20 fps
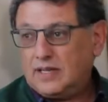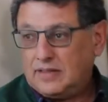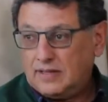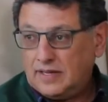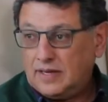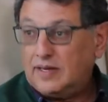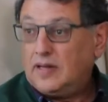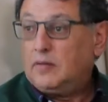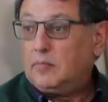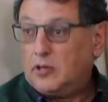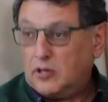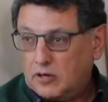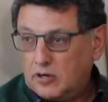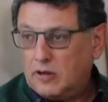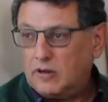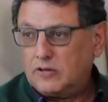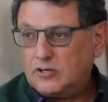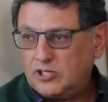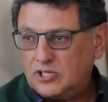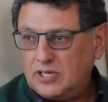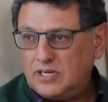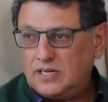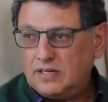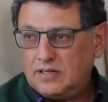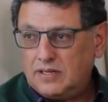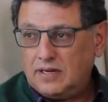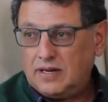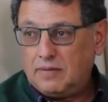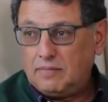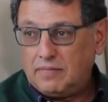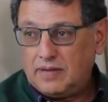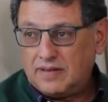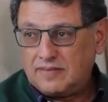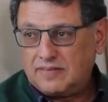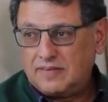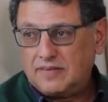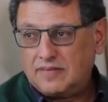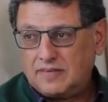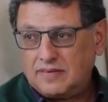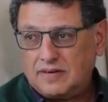and then immunology, did a
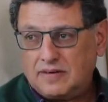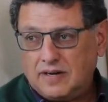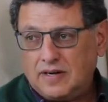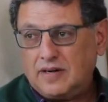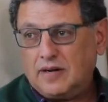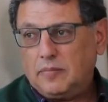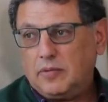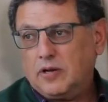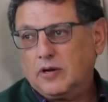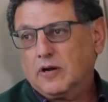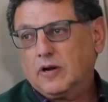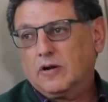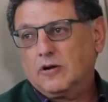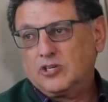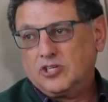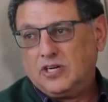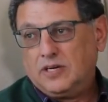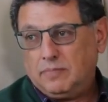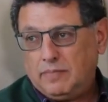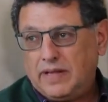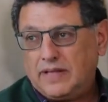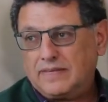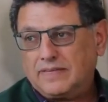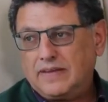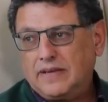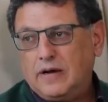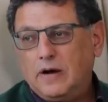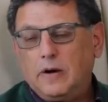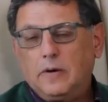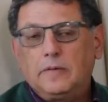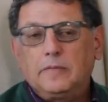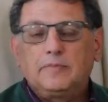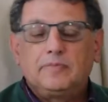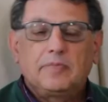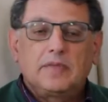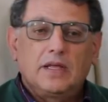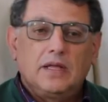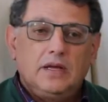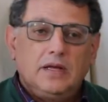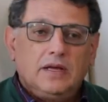master's degree in immunology in Mexico.
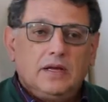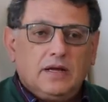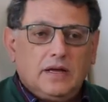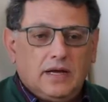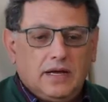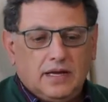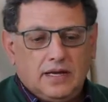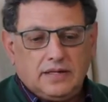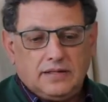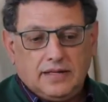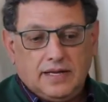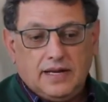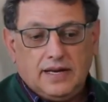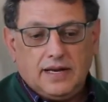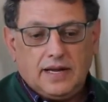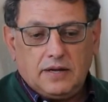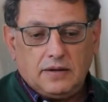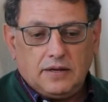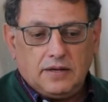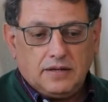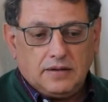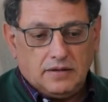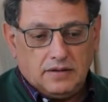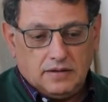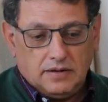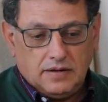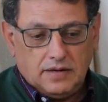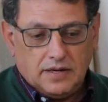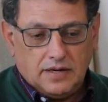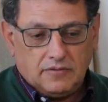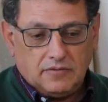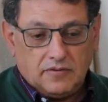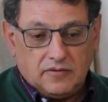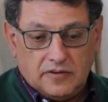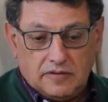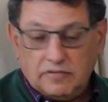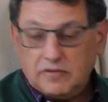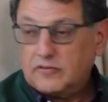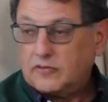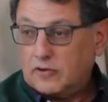And then I
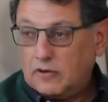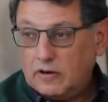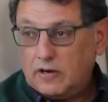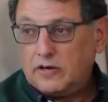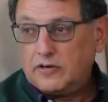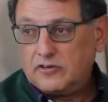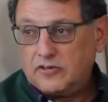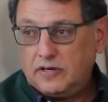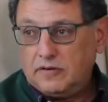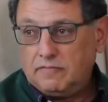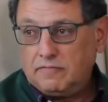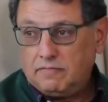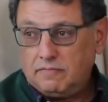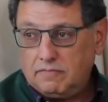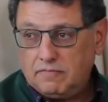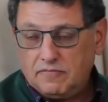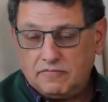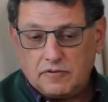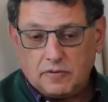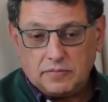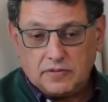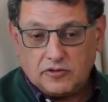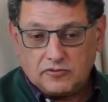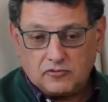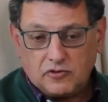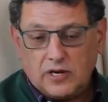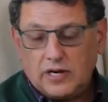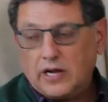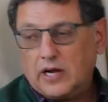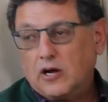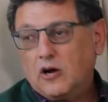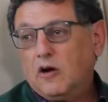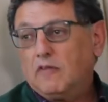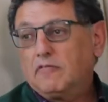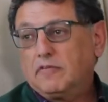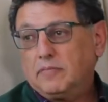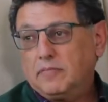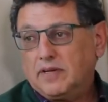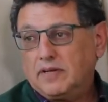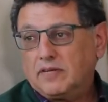received a scholarship from the Australian
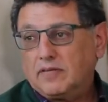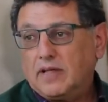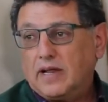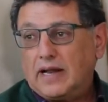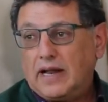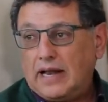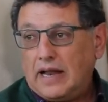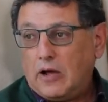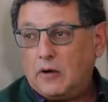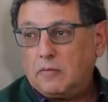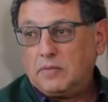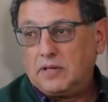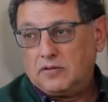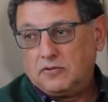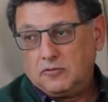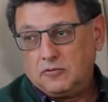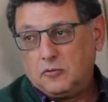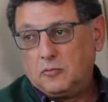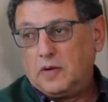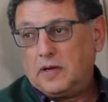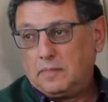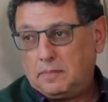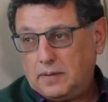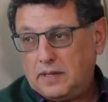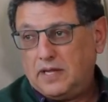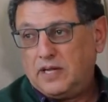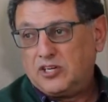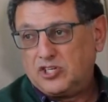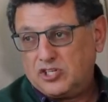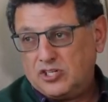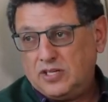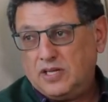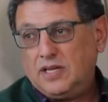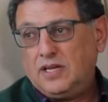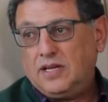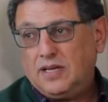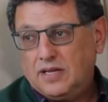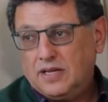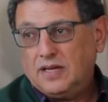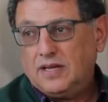government that allowed me to do my
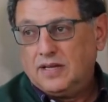PhD